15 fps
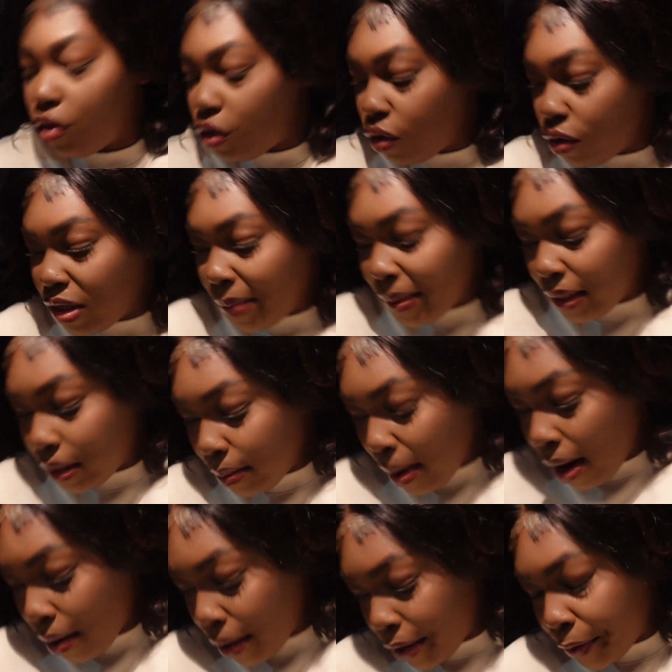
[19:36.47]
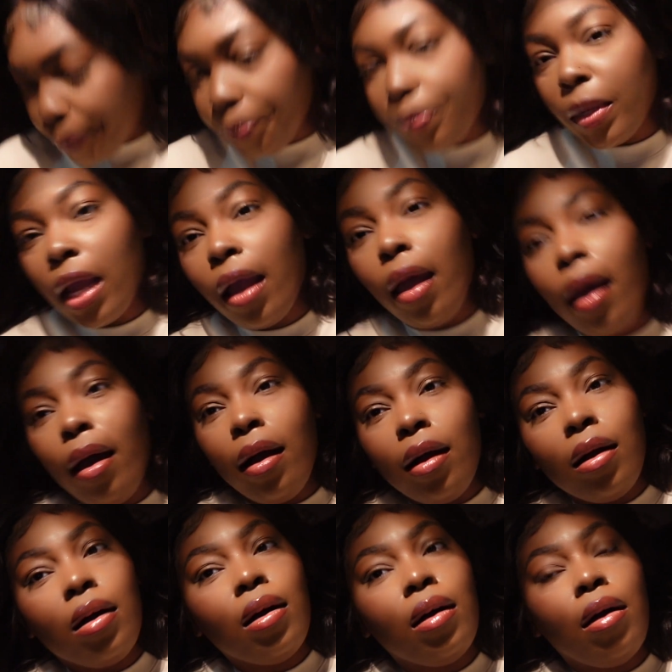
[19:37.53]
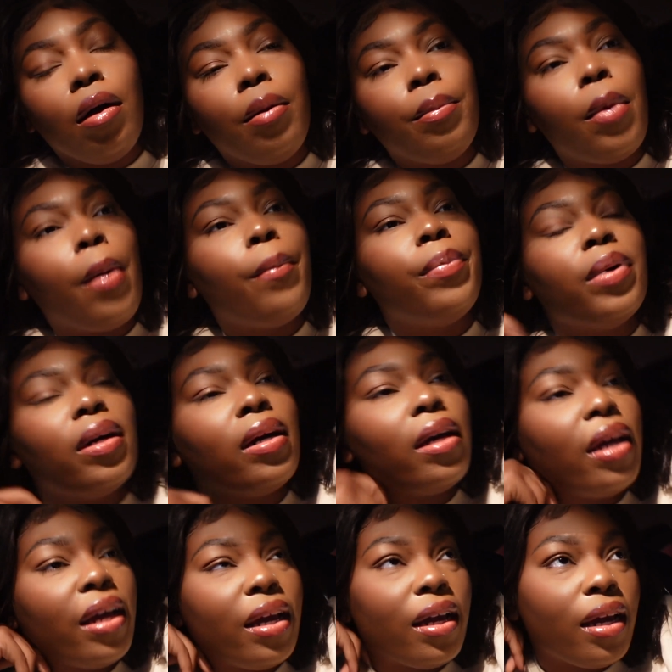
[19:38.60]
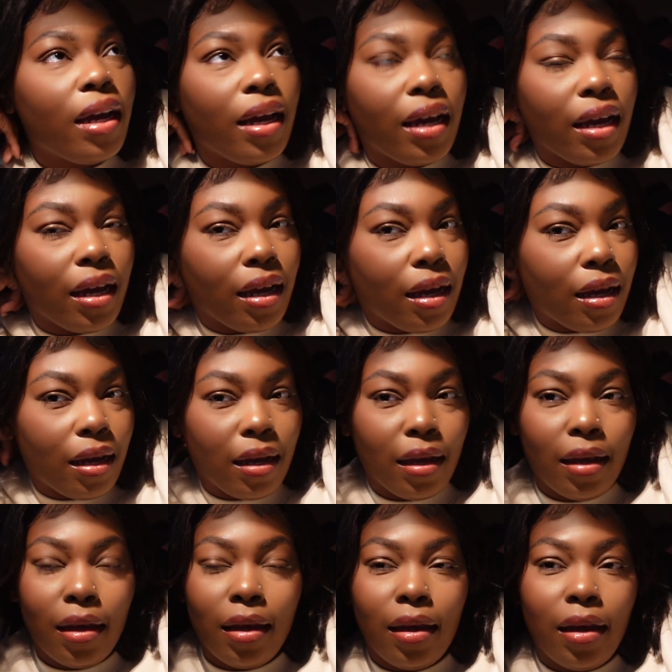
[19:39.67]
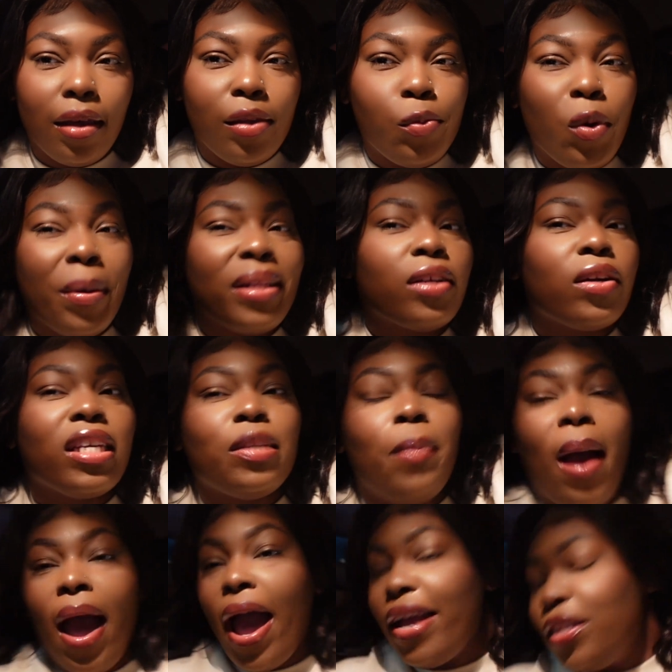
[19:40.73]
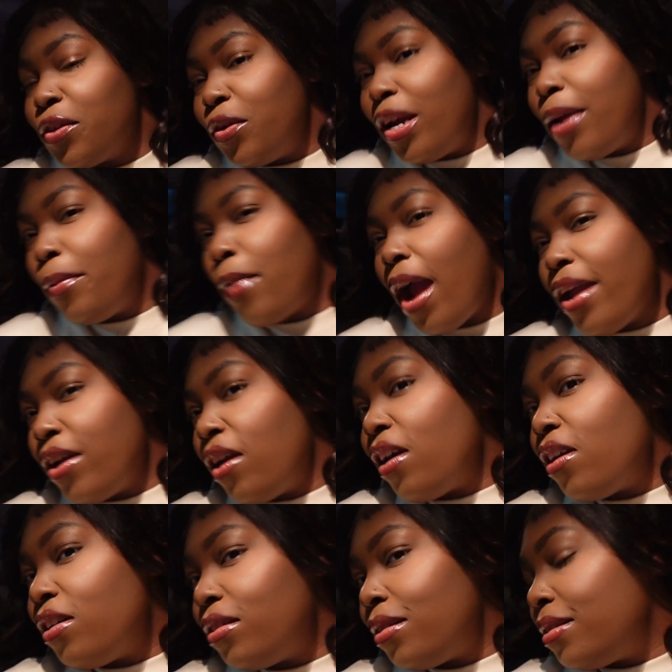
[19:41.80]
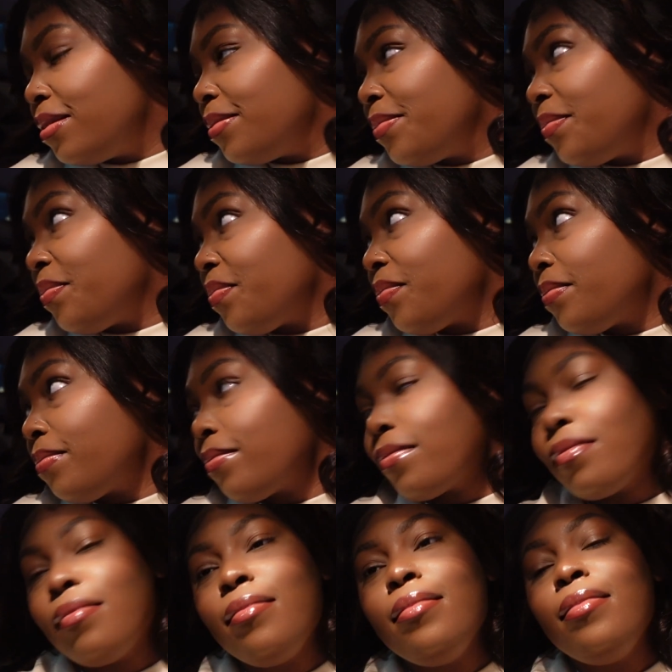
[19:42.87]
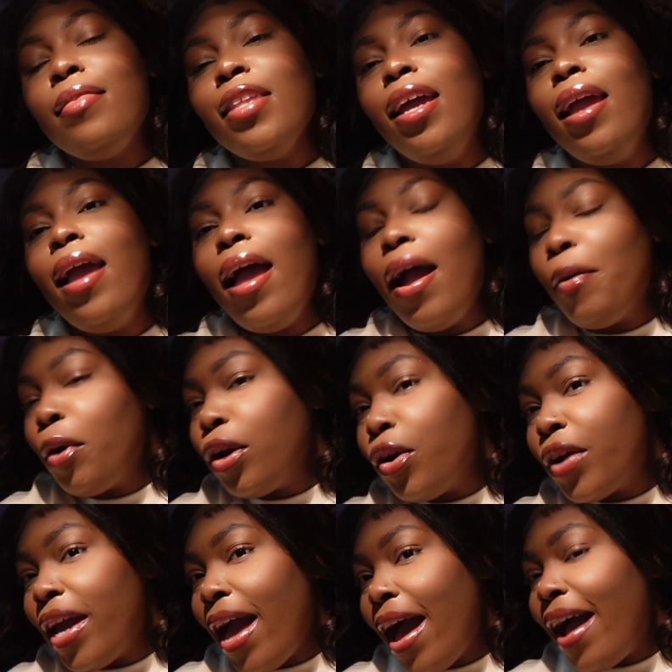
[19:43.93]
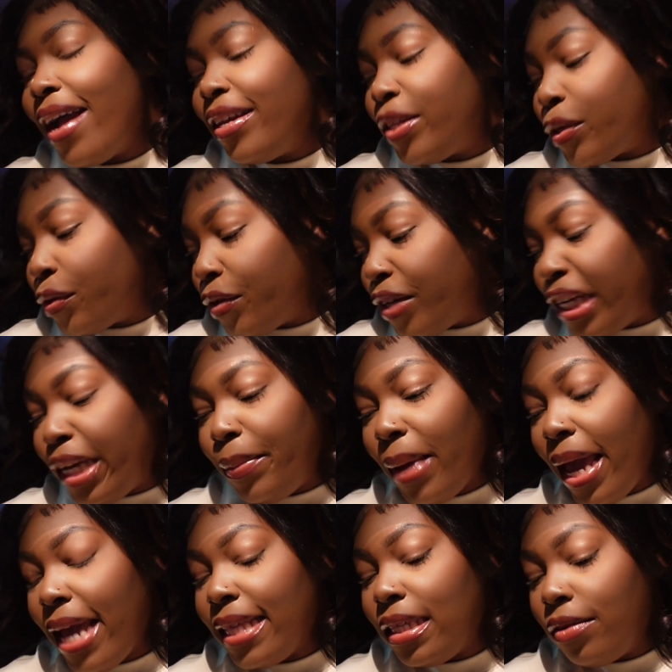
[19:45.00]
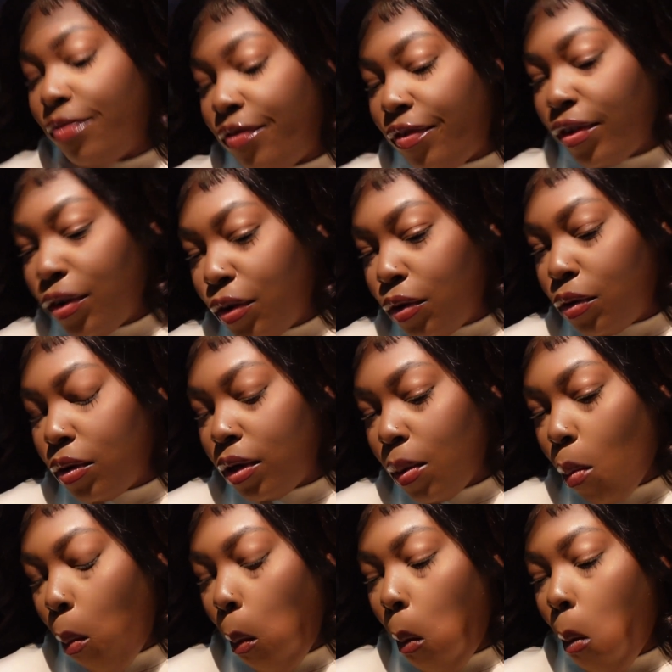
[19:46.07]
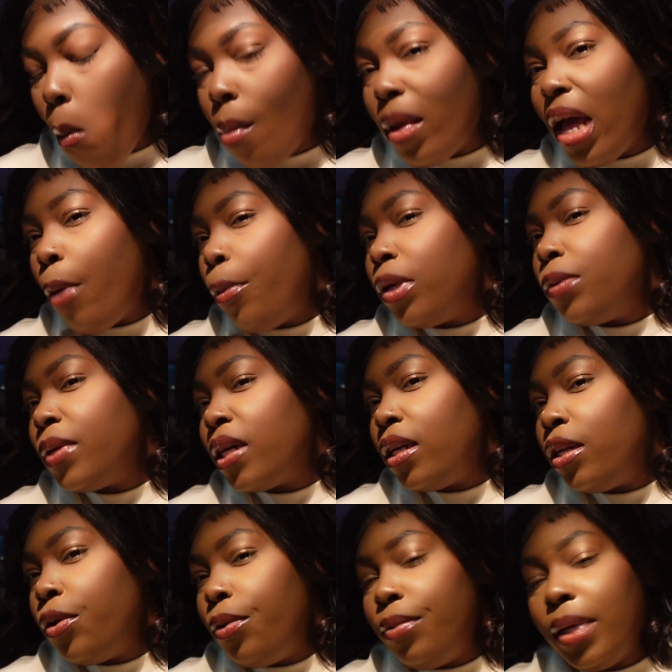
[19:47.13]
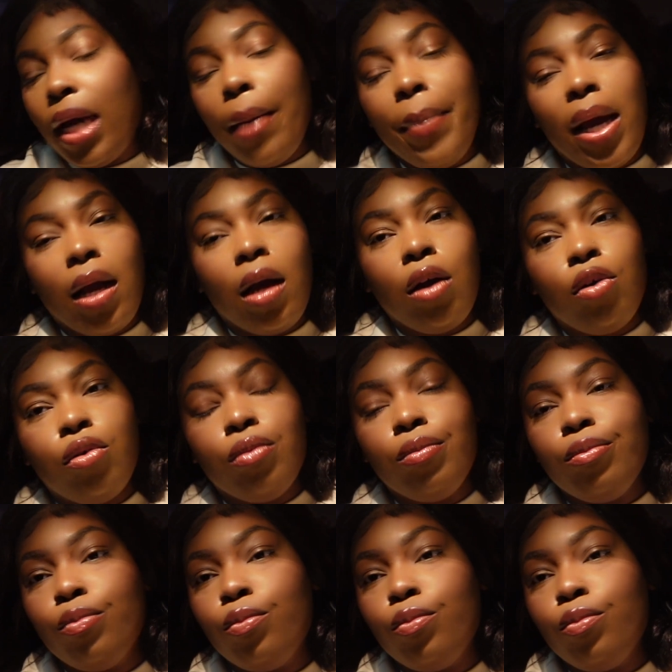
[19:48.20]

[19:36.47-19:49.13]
just do something tomorrow. Um, but we're about to get some ice cream, right, girls? Yeah. We're gonna get ice cream and some food. And what are we gonna do when we come back home?